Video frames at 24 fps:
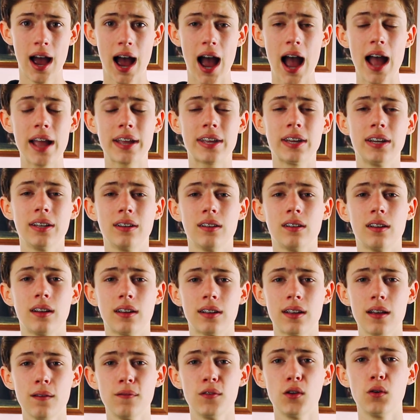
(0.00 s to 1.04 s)
I can
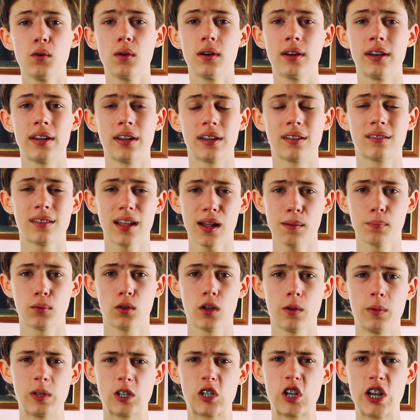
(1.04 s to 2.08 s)
give you an example
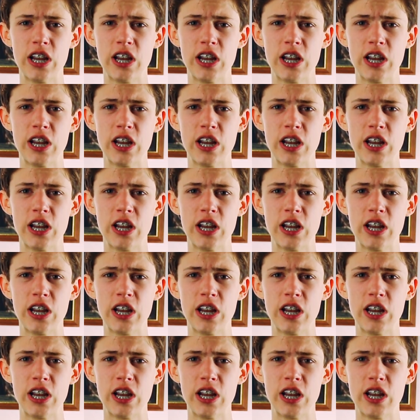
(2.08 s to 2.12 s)
image